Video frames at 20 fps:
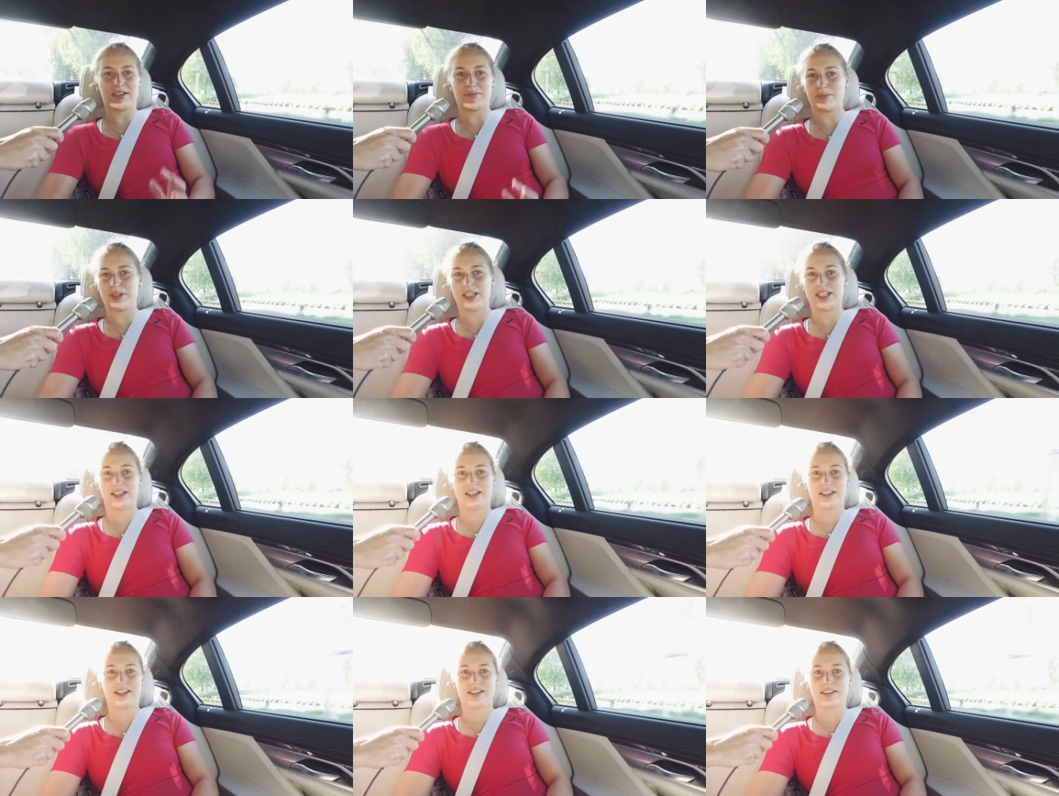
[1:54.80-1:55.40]

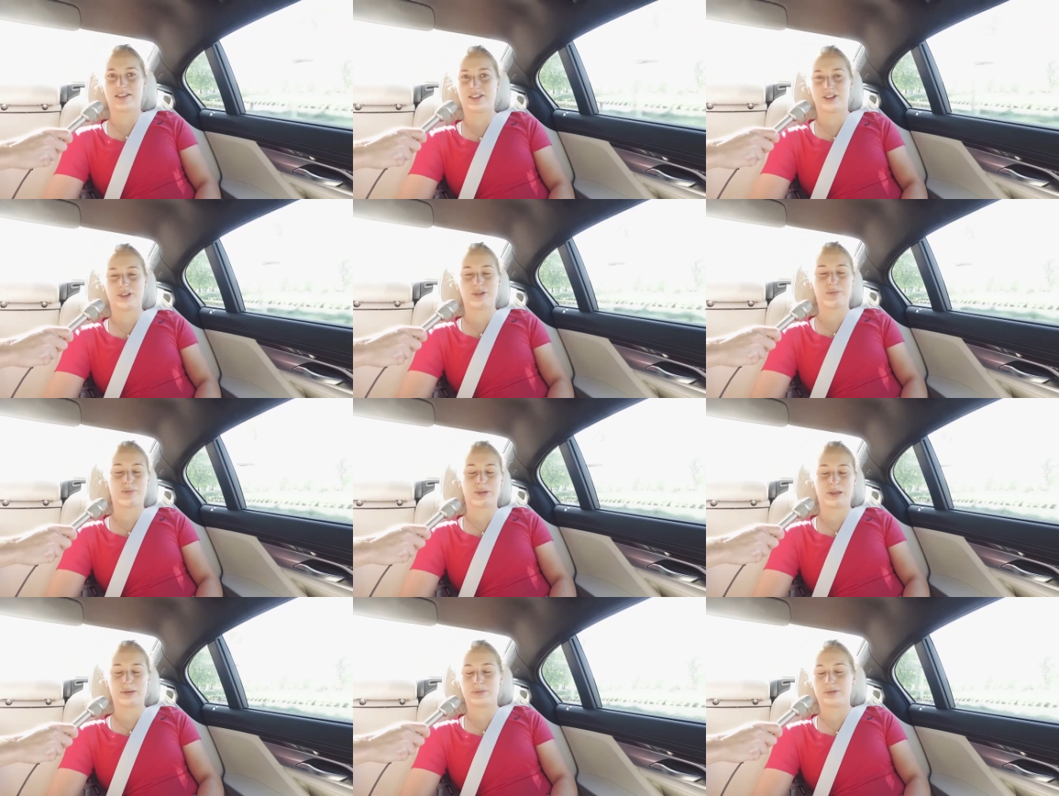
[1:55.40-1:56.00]
meeting new
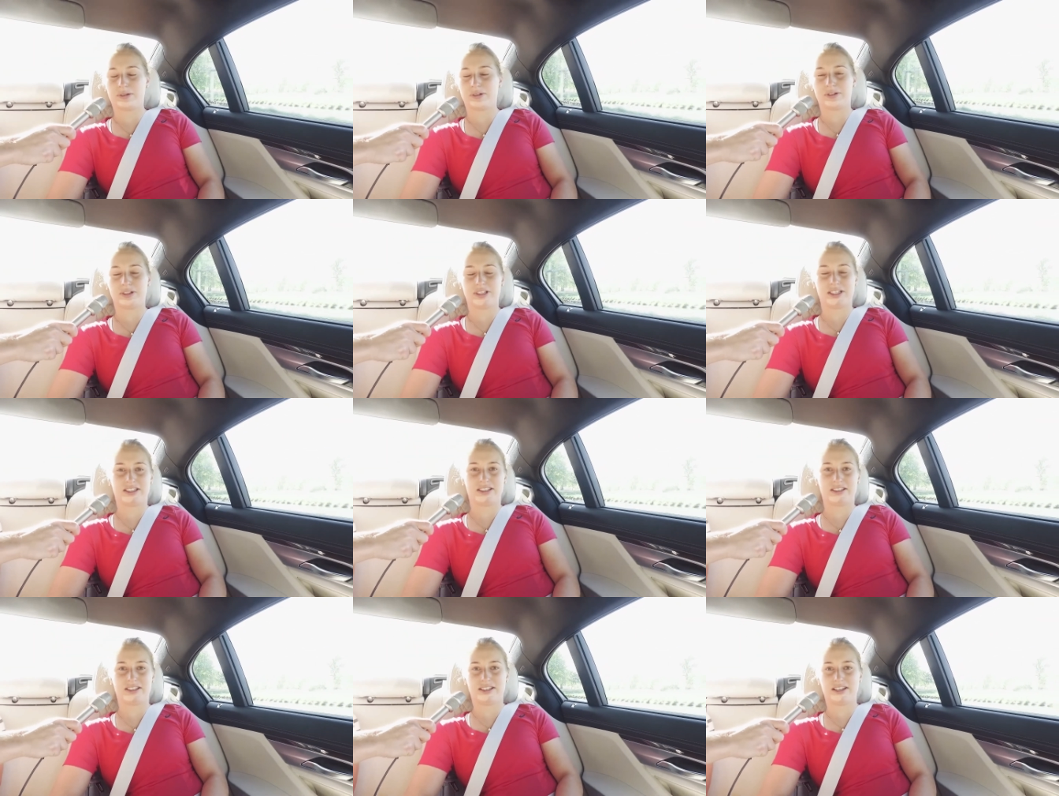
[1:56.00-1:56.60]
people
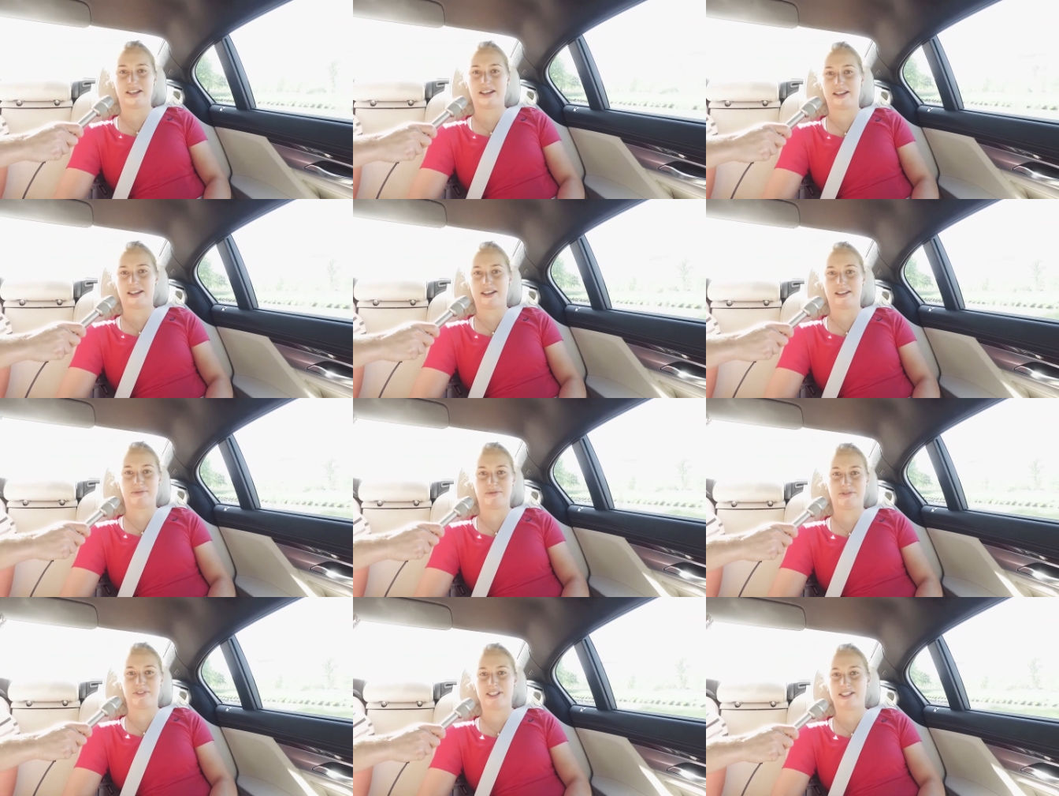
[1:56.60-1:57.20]
and
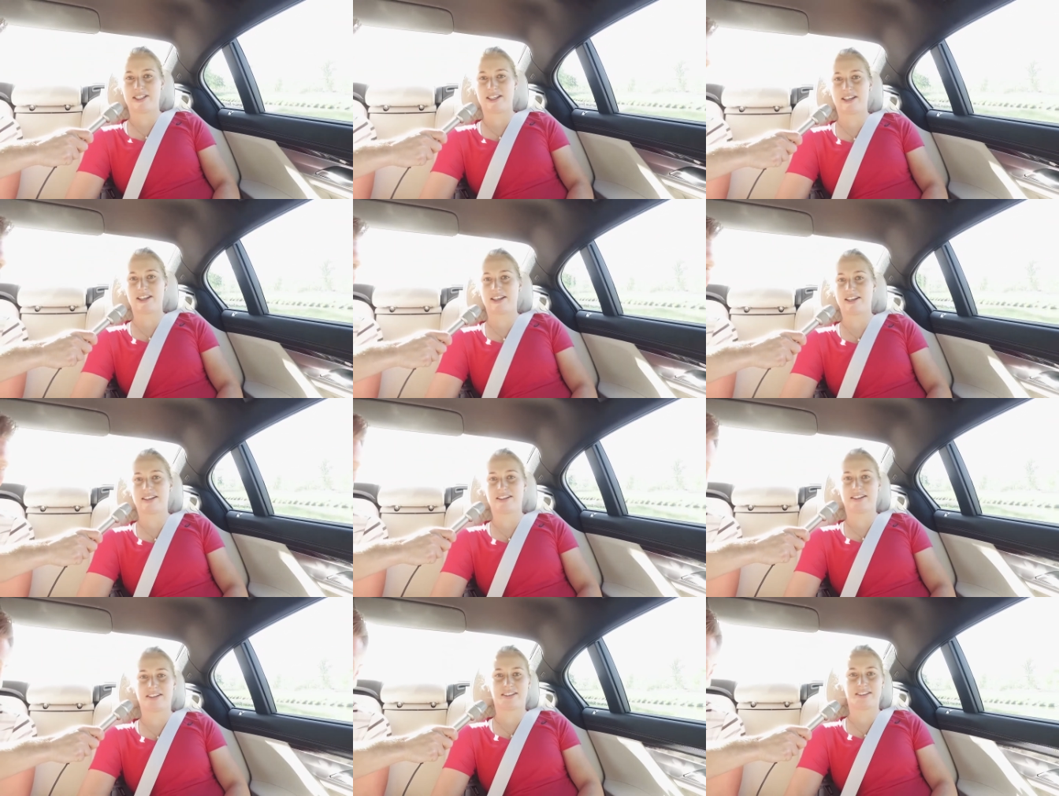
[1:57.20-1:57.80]
um,
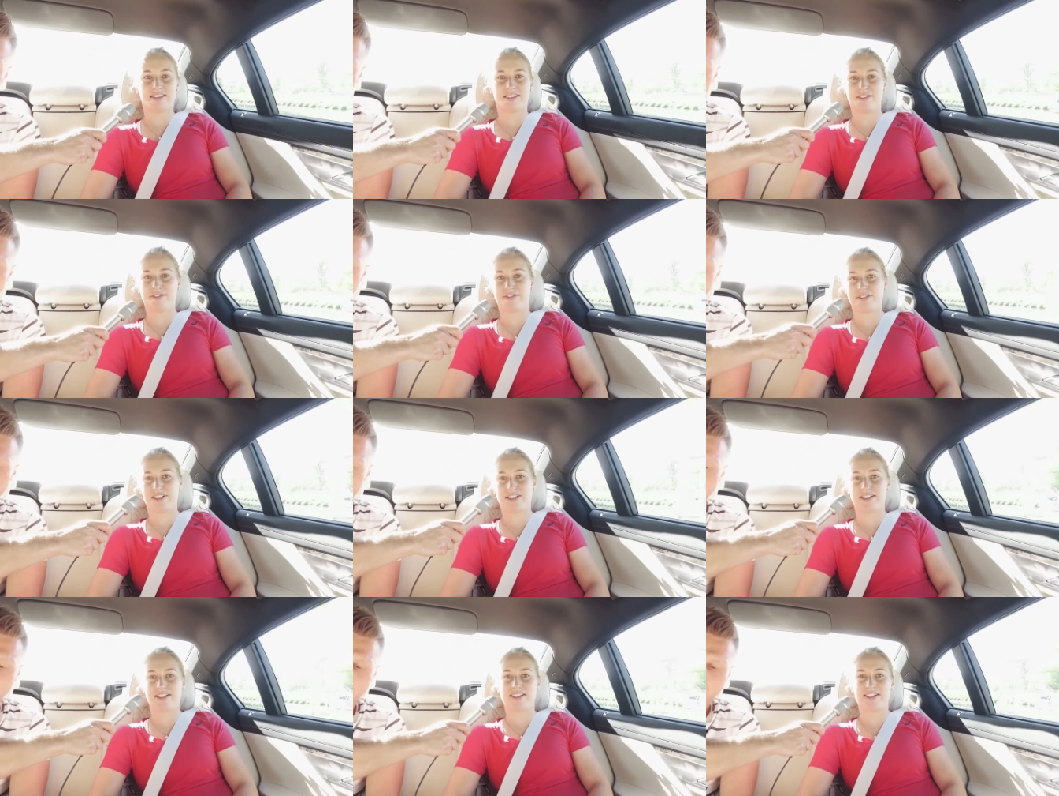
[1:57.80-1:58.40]
visiting
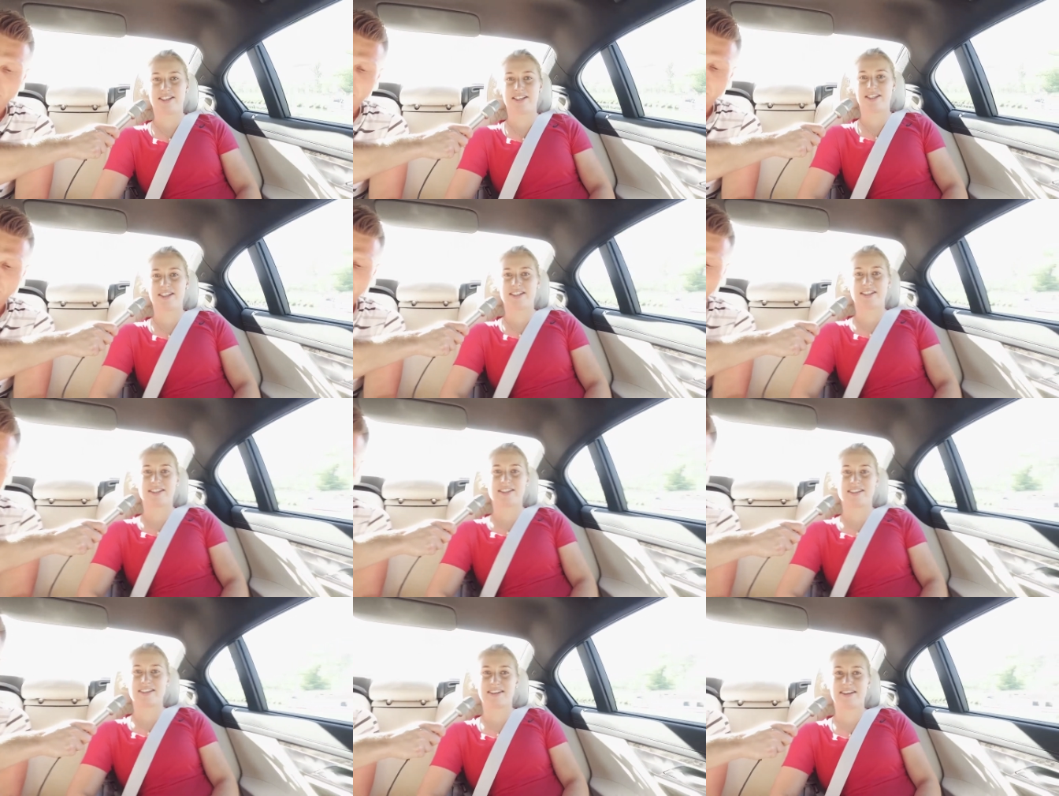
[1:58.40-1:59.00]
different
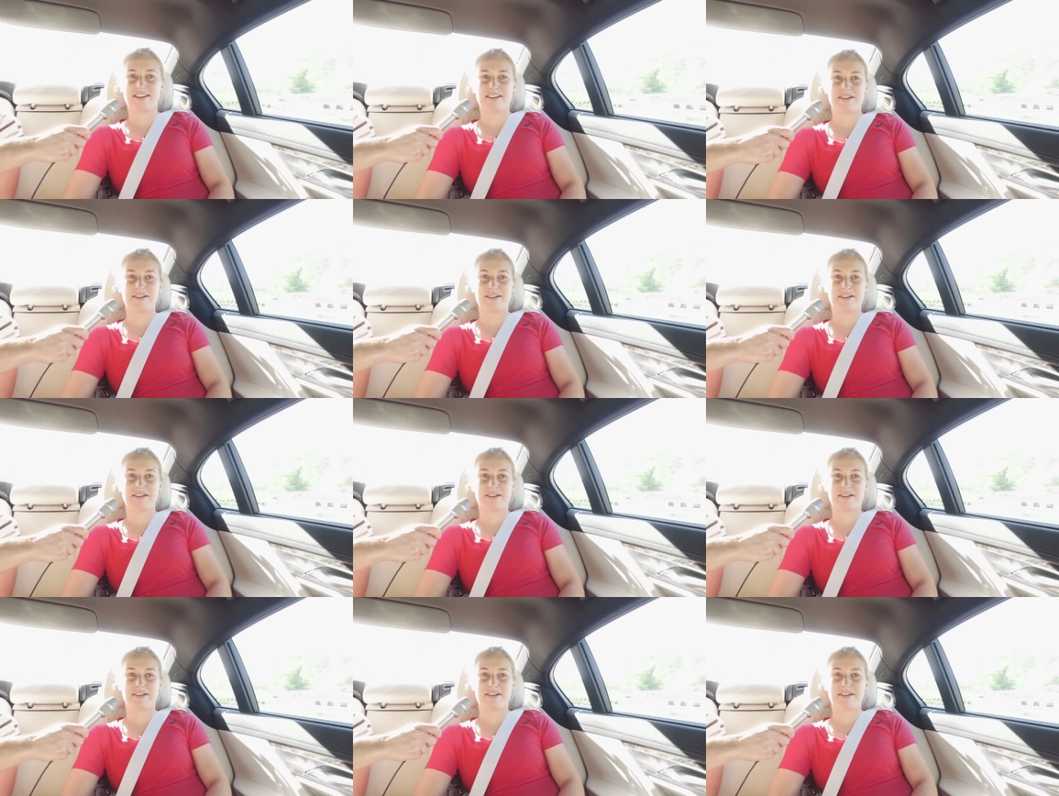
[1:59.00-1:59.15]
cities.